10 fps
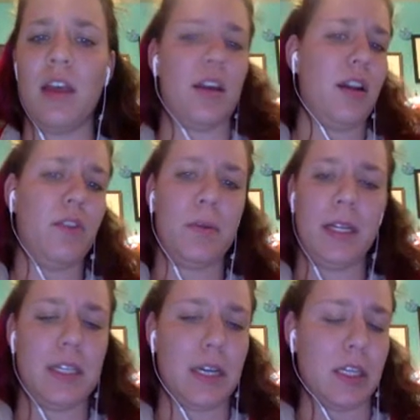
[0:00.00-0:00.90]
Not
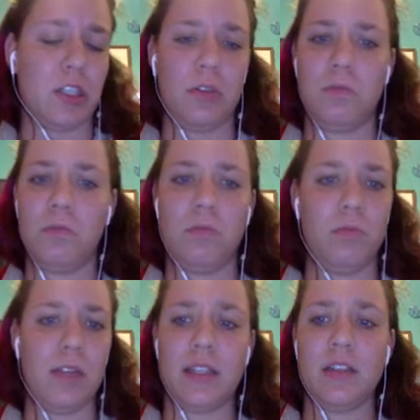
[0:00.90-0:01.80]
everybody does.
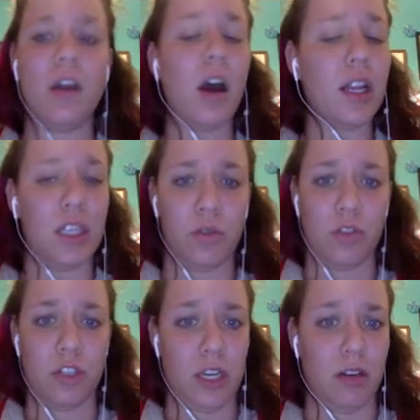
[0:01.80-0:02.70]
It's not a
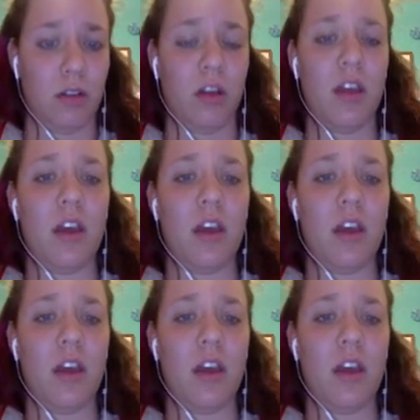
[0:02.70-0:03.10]
huge deal.